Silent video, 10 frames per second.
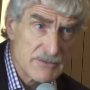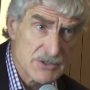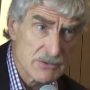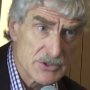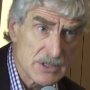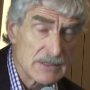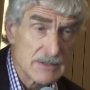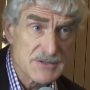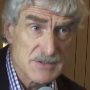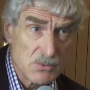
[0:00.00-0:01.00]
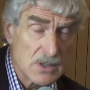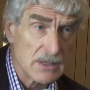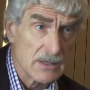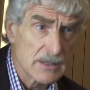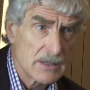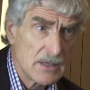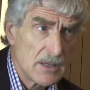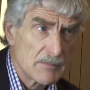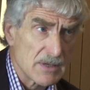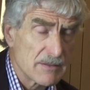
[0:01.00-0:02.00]
Obviously passionate about these
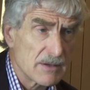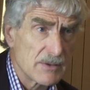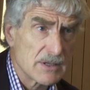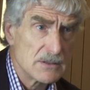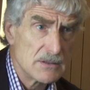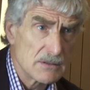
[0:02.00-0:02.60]
topics, we asked